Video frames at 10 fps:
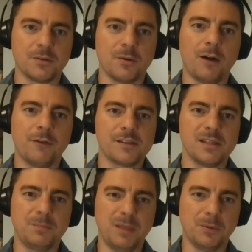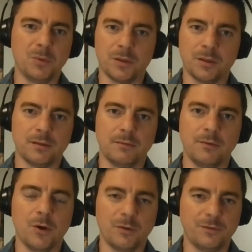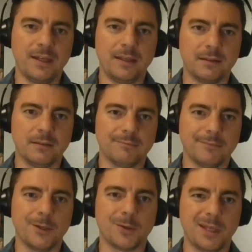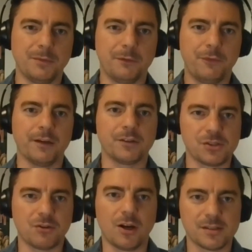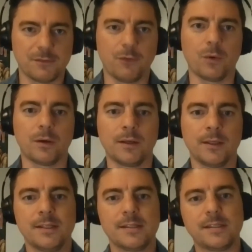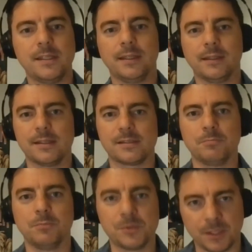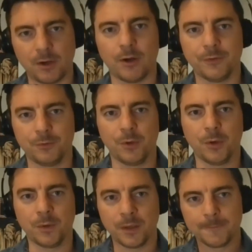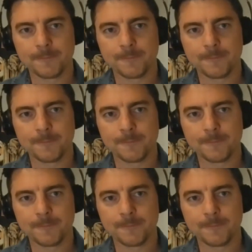So obviously people want to know if they can, you know, keep their fingers crossed for seeing this music on the road.